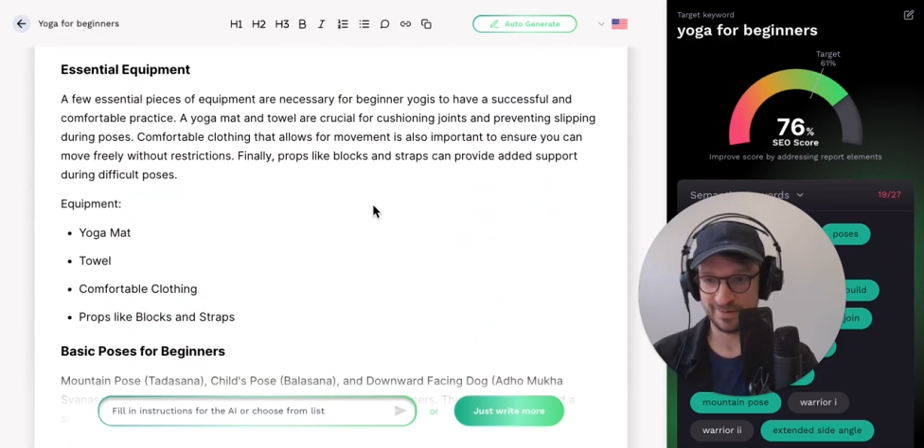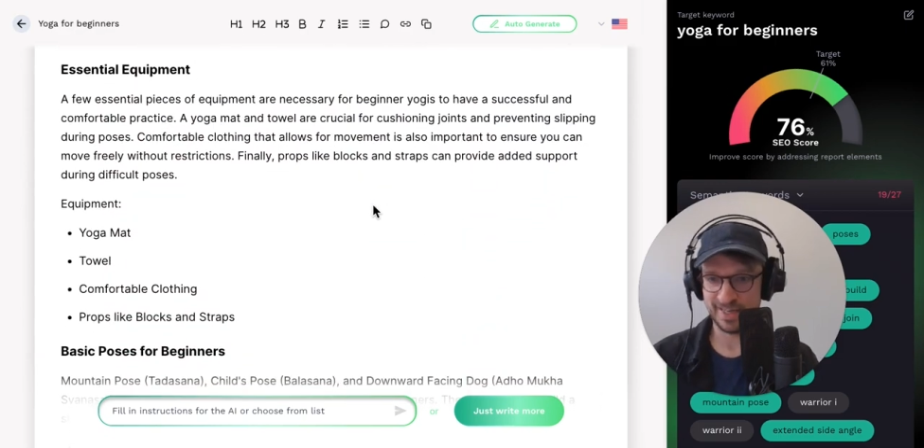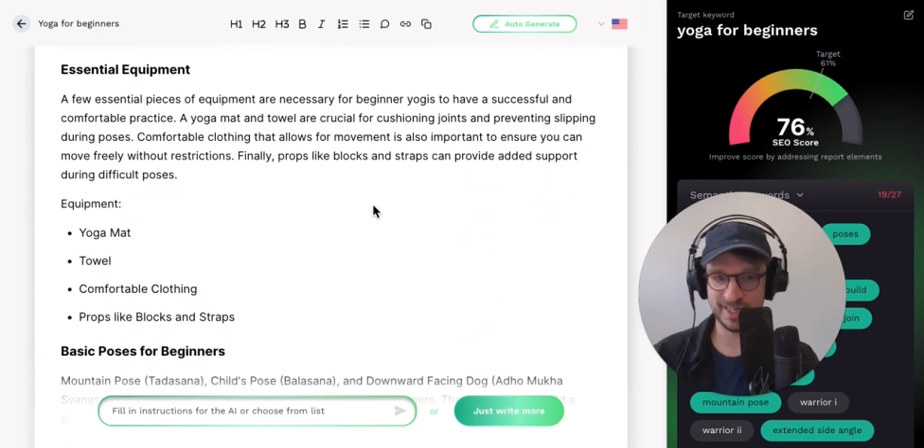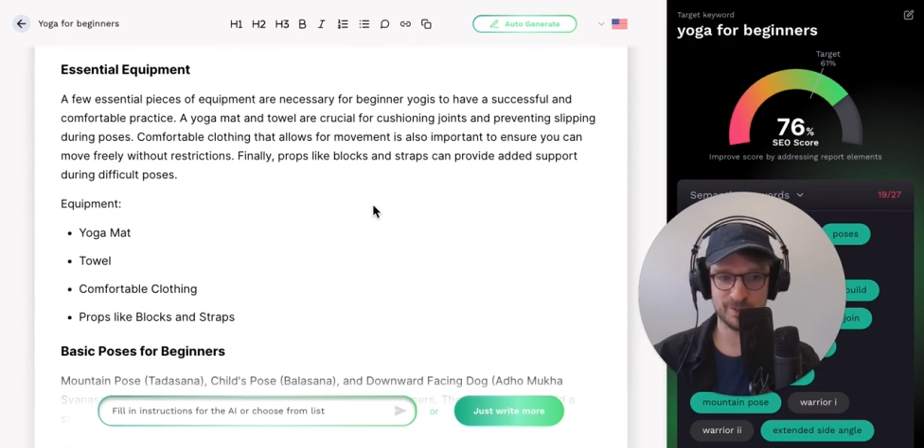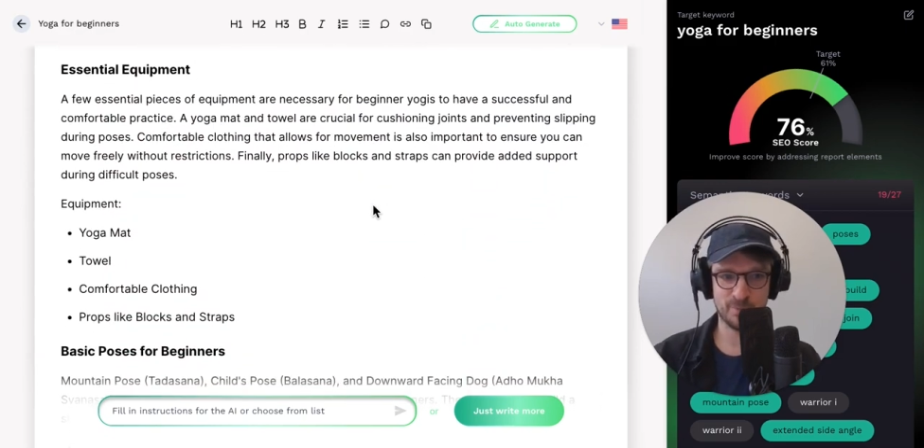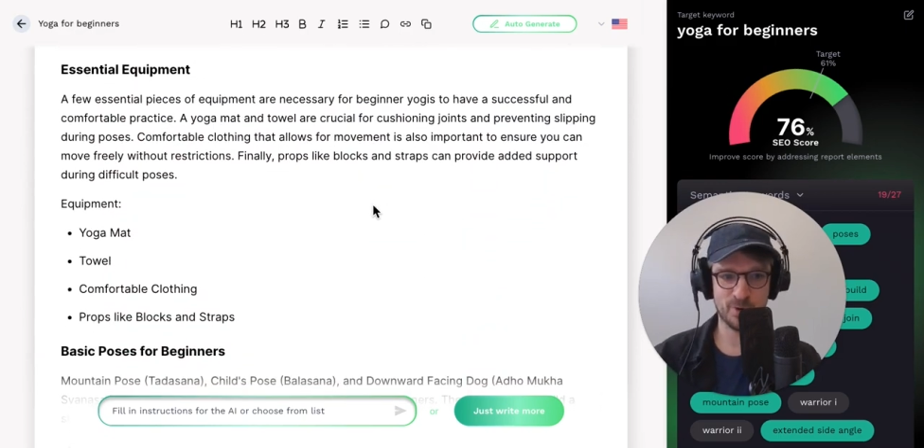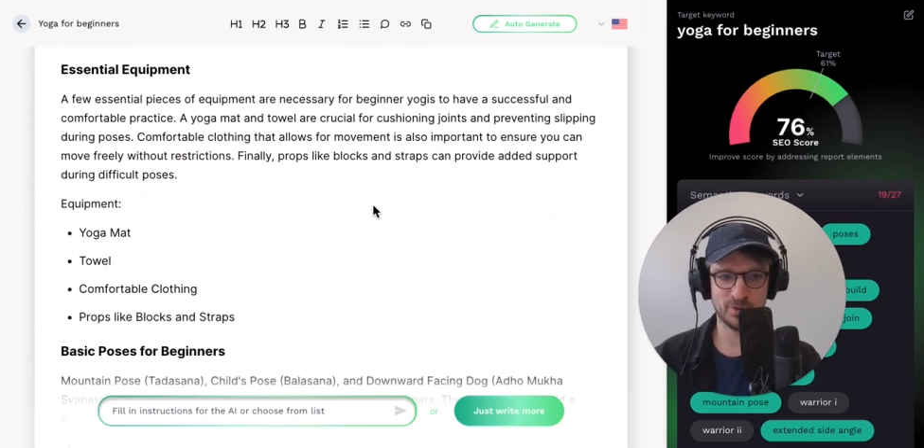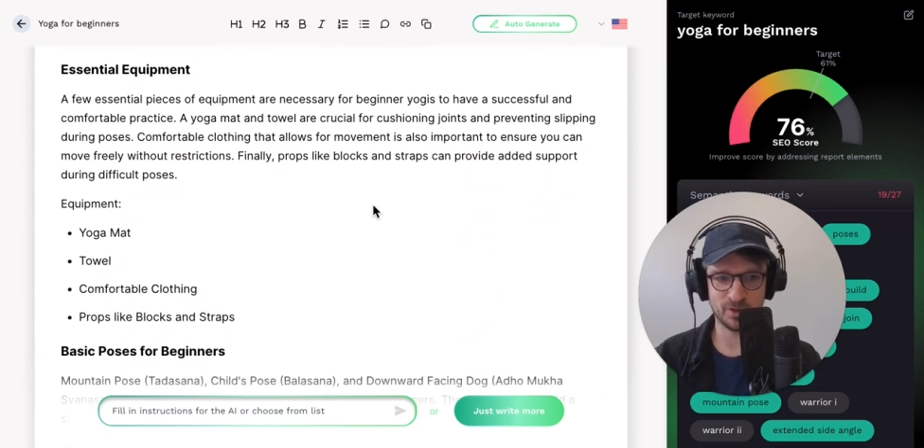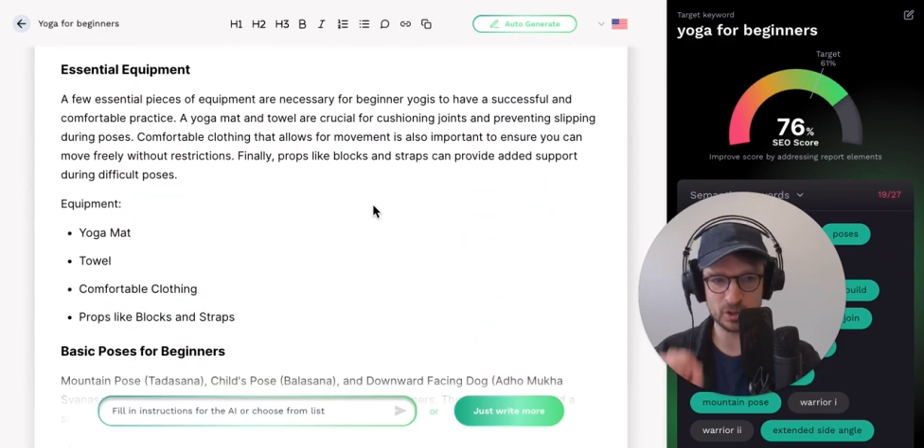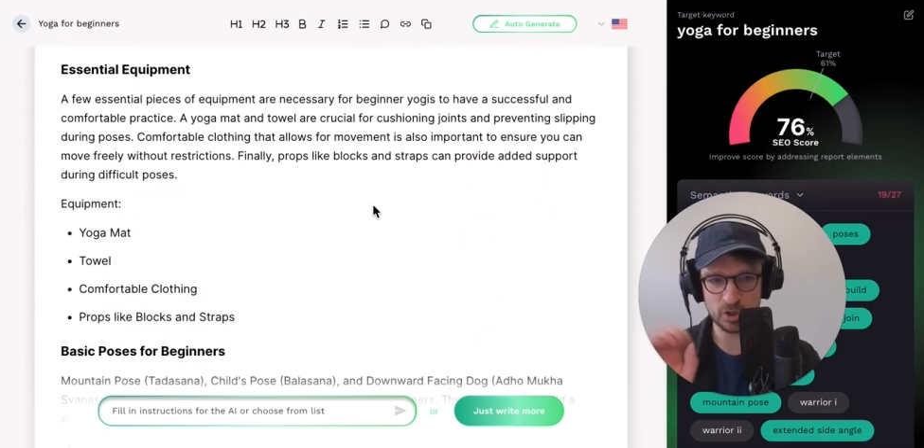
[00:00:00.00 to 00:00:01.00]

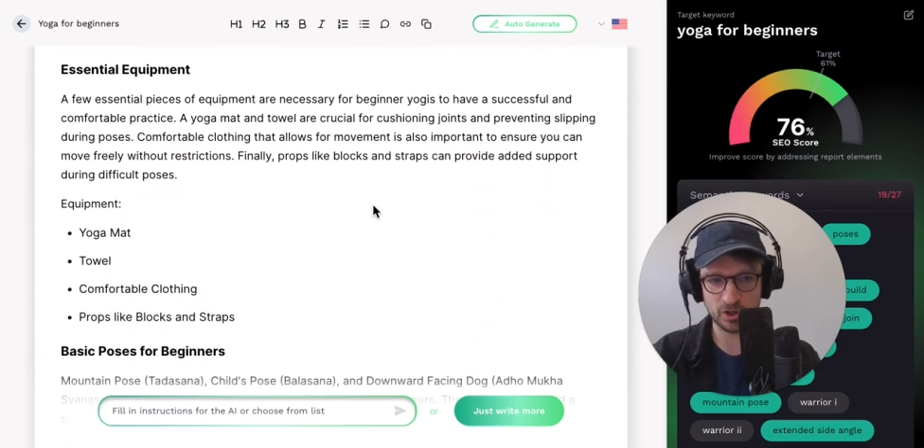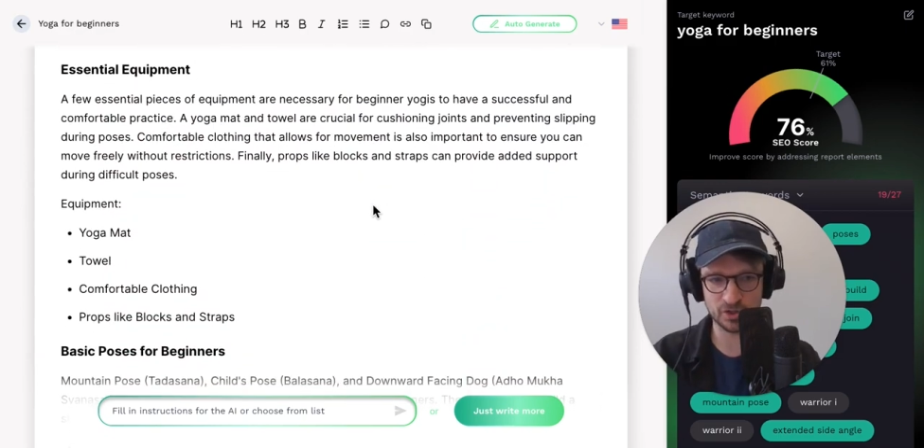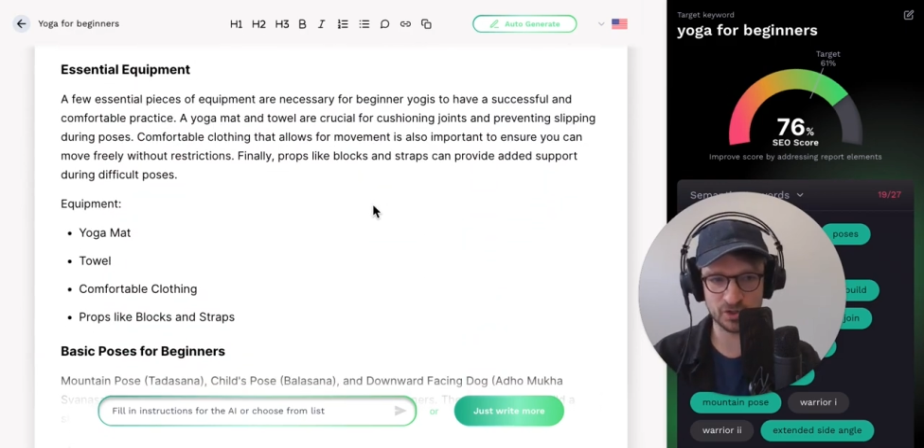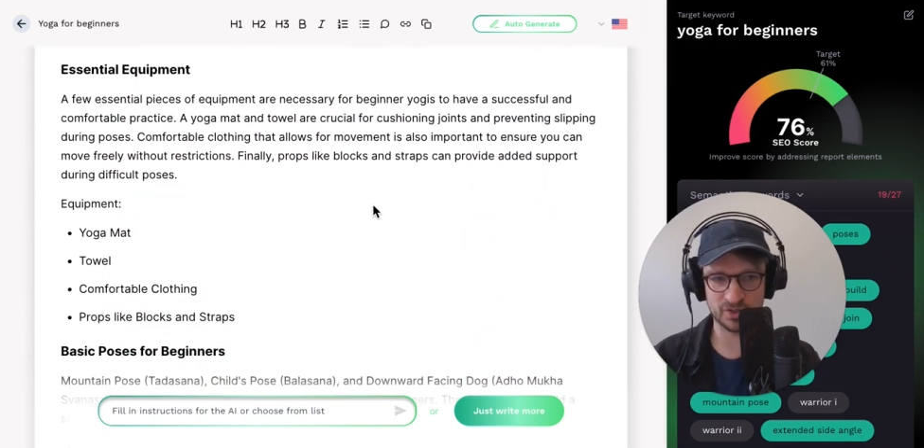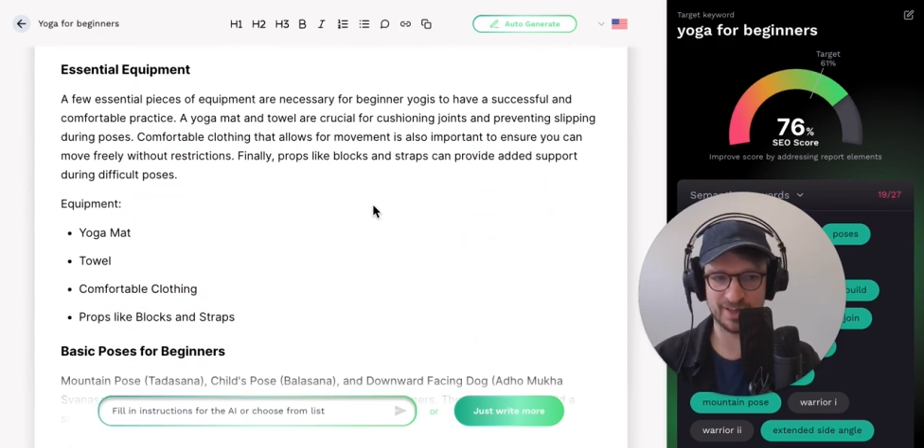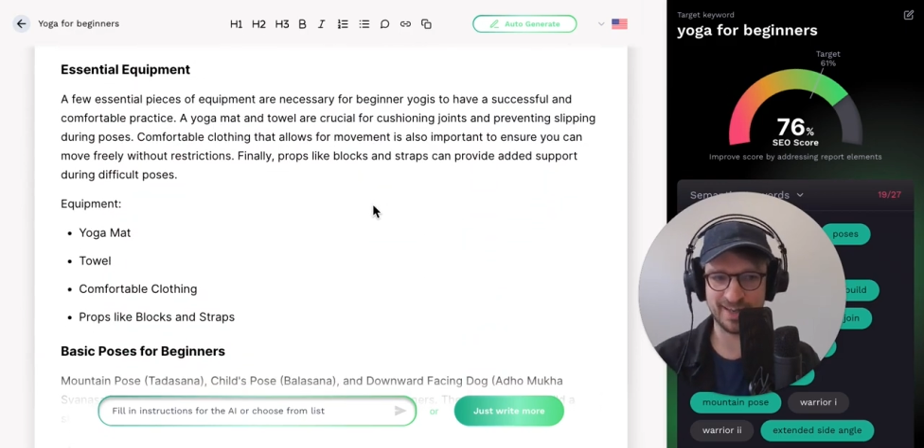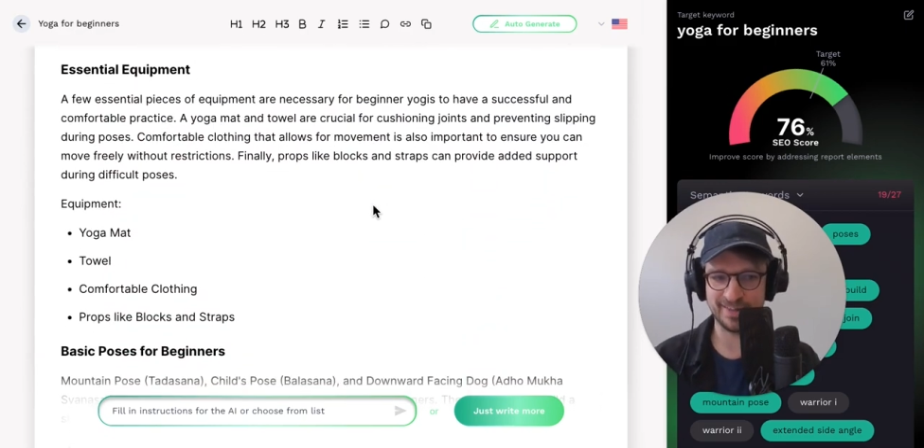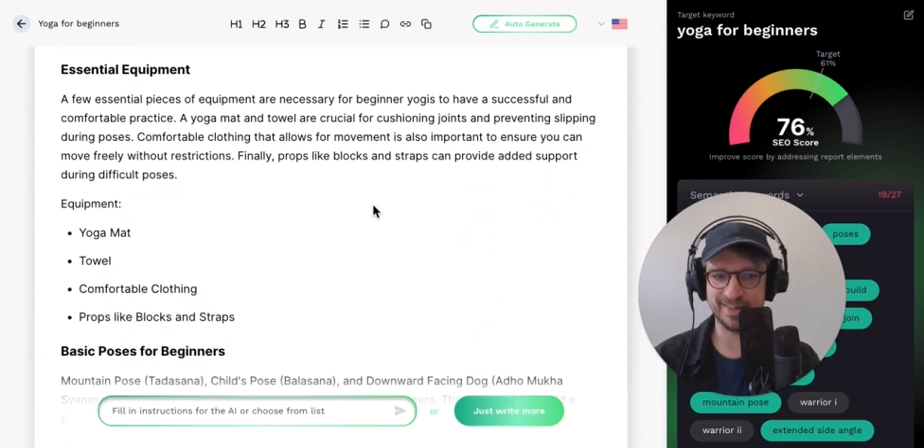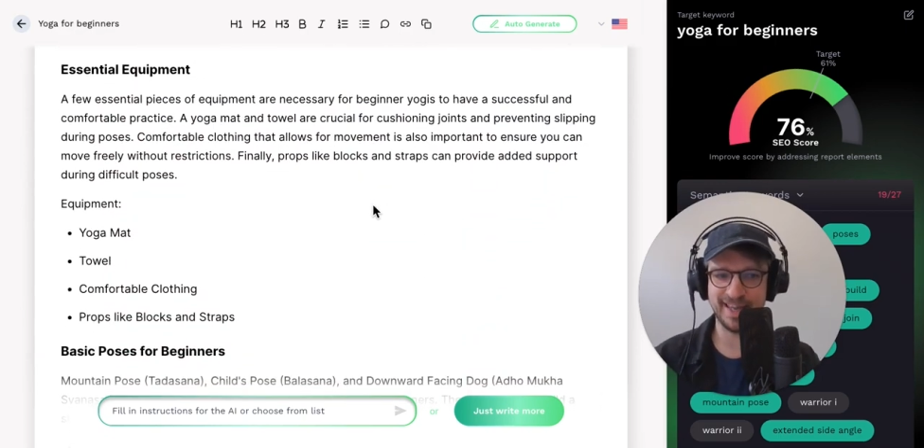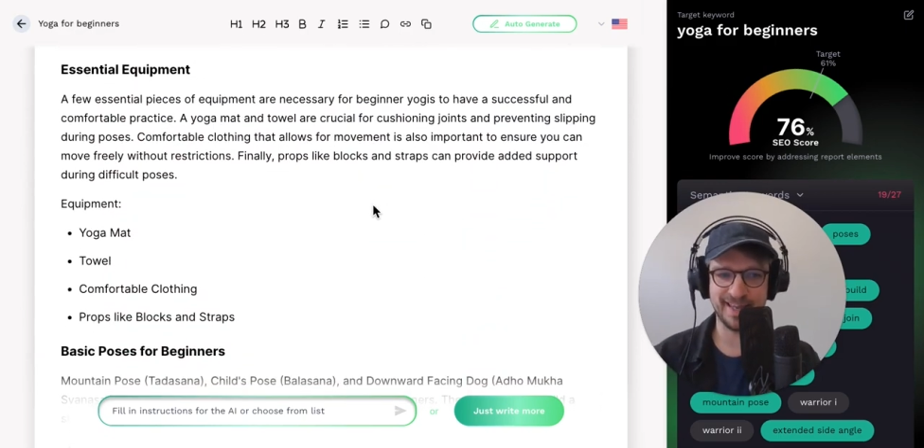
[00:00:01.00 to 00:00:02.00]
expert touch
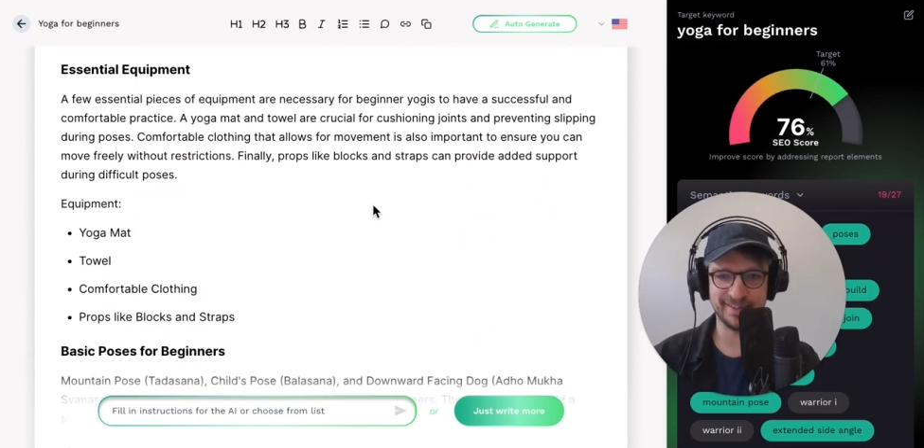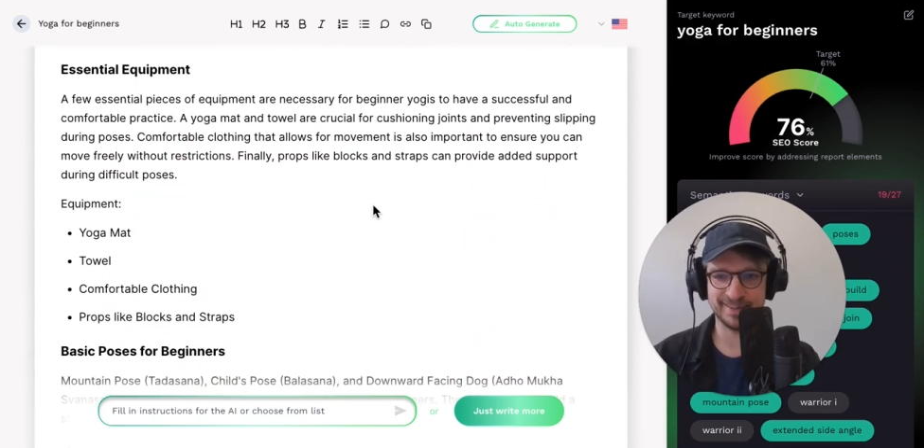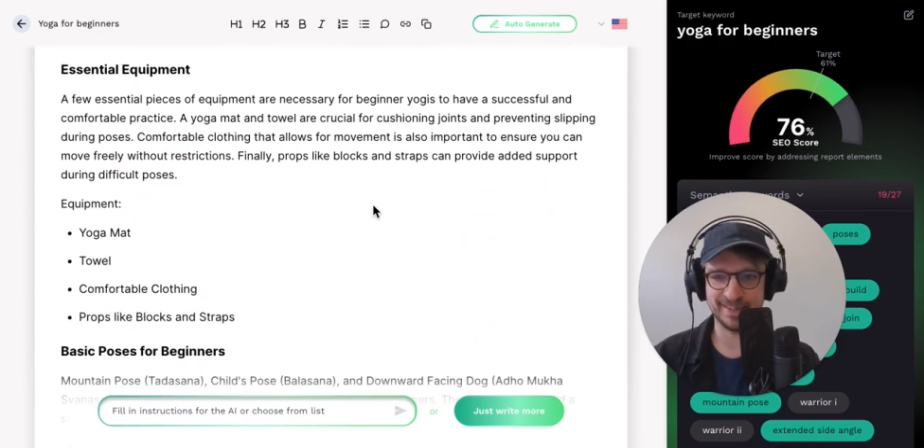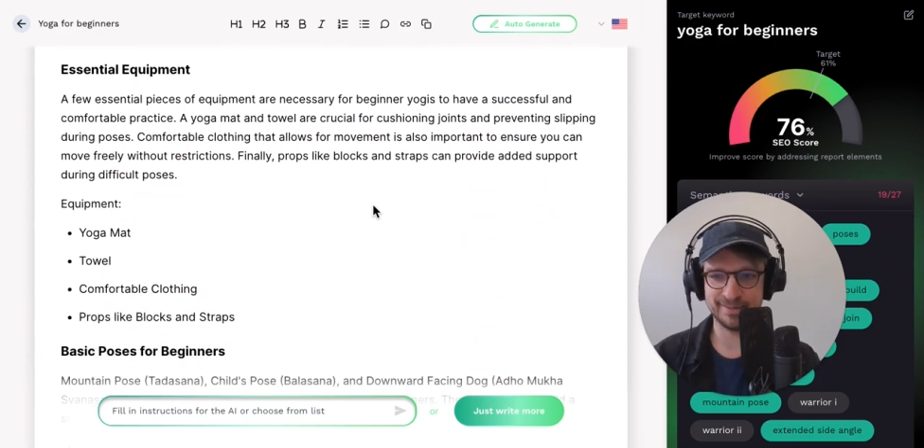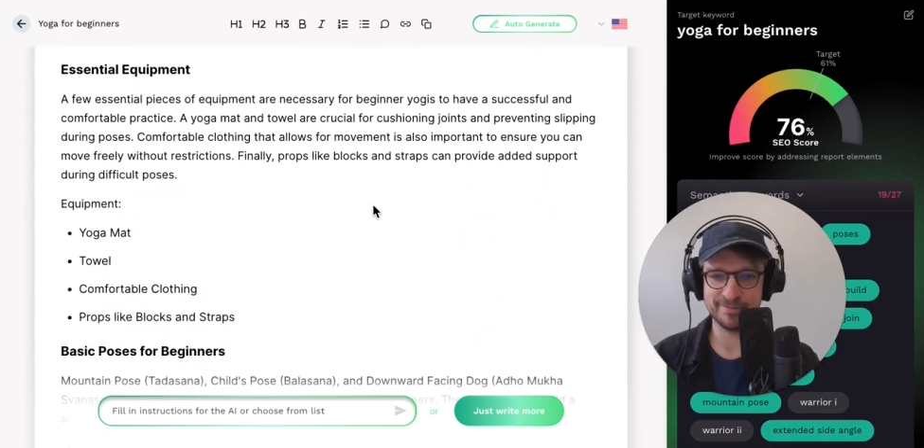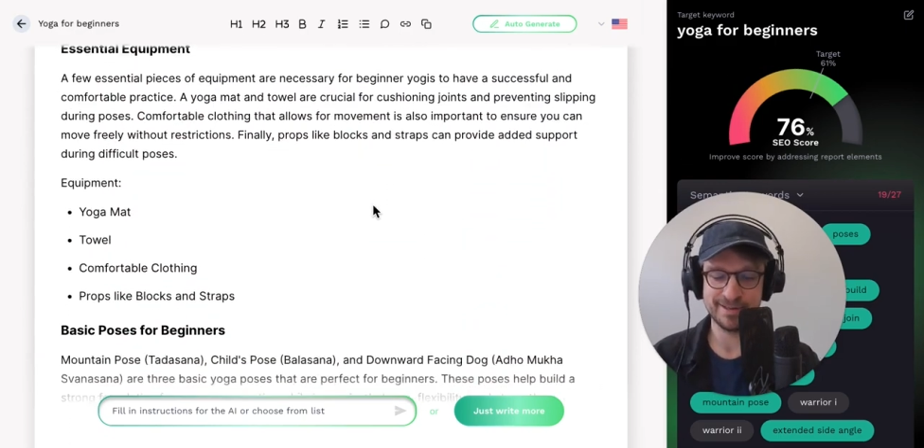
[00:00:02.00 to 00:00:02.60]
and editing.